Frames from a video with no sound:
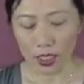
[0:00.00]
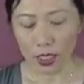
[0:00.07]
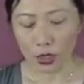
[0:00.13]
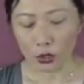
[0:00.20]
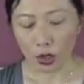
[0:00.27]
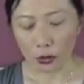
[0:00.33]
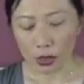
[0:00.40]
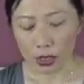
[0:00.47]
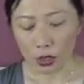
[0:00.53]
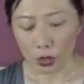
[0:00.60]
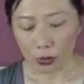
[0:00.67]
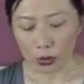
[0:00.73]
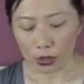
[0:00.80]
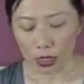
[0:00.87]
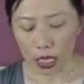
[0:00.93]

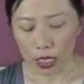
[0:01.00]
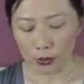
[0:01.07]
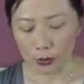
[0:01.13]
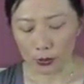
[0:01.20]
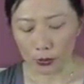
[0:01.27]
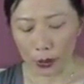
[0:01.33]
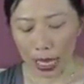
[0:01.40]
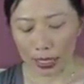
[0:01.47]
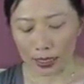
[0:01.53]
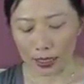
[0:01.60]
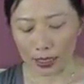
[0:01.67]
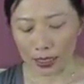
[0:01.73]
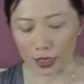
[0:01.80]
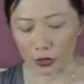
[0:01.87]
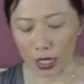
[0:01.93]
Chromosomal
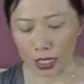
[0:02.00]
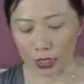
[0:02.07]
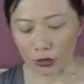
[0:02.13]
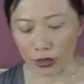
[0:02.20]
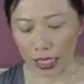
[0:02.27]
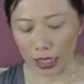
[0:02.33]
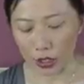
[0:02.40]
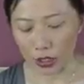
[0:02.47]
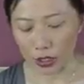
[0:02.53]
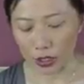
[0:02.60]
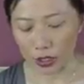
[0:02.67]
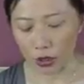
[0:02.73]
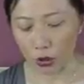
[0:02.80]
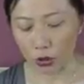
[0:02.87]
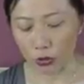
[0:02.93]
balanced
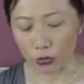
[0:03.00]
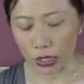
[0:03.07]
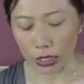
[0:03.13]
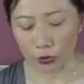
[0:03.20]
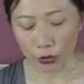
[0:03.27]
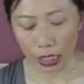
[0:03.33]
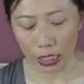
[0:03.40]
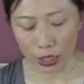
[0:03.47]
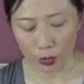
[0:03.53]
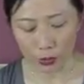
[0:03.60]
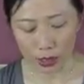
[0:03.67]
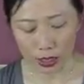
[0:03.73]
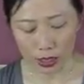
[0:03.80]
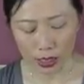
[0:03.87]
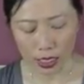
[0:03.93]
translocations or
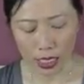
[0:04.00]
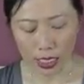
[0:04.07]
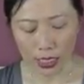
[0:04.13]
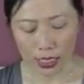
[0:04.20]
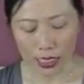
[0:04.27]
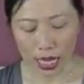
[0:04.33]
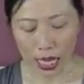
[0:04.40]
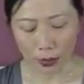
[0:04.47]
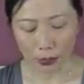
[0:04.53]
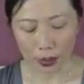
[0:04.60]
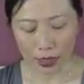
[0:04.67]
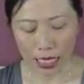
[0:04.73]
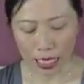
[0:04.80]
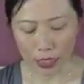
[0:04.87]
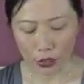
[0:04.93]
rearrangements can happen
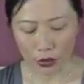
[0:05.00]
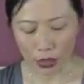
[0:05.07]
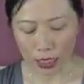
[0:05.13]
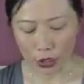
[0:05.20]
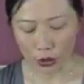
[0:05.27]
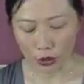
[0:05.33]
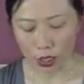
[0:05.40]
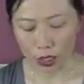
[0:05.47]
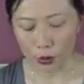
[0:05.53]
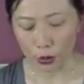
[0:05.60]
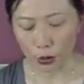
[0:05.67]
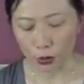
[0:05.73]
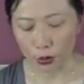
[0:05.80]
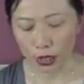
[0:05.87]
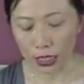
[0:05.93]
naturally during
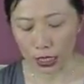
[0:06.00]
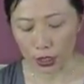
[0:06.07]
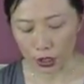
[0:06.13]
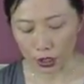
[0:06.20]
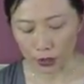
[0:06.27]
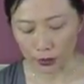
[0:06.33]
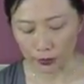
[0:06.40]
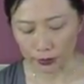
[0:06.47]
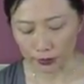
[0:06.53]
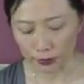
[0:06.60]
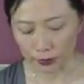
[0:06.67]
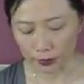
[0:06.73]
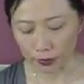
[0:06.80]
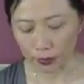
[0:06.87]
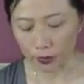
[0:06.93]
sperm production,
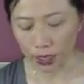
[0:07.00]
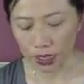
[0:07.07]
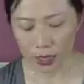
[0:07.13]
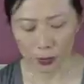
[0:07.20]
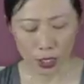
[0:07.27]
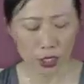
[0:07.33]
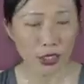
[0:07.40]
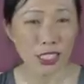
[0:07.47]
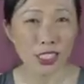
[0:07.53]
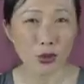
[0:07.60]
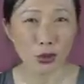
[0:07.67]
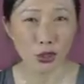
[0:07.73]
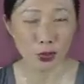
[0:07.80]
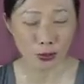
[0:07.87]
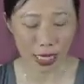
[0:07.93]
especially in
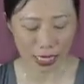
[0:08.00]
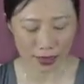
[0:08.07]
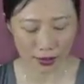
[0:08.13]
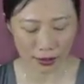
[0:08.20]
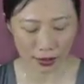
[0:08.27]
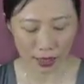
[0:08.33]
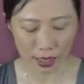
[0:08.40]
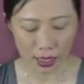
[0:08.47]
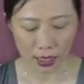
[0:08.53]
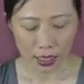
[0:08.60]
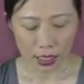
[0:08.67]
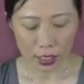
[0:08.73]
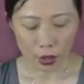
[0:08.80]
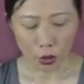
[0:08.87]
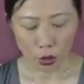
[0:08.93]
older men,
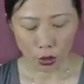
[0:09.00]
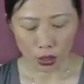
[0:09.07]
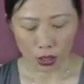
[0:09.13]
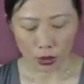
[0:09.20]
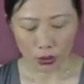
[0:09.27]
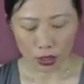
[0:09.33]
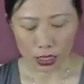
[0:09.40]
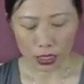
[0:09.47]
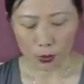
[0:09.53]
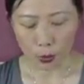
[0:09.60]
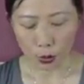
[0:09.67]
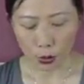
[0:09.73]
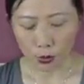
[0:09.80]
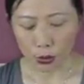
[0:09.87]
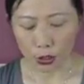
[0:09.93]
or when the
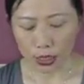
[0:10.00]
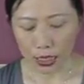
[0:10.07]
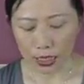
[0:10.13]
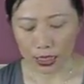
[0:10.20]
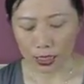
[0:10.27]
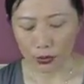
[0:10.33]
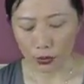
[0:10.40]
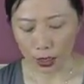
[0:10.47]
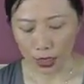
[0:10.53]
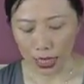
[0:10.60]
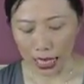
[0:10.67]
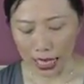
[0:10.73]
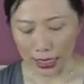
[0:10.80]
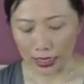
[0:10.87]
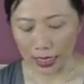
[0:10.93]
sperm unites with
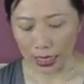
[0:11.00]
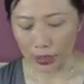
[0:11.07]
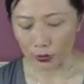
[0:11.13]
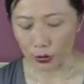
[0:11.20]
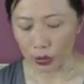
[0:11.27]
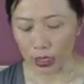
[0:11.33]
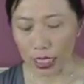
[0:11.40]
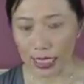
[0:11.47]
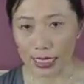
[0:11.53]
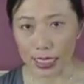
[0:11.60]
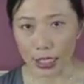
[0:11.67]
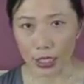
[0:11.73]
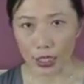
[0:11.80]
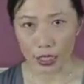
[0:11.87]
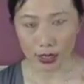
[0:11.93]
egg at
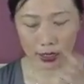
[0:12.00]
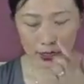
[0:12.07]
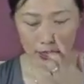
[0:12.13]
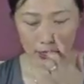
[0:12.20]
fertilization.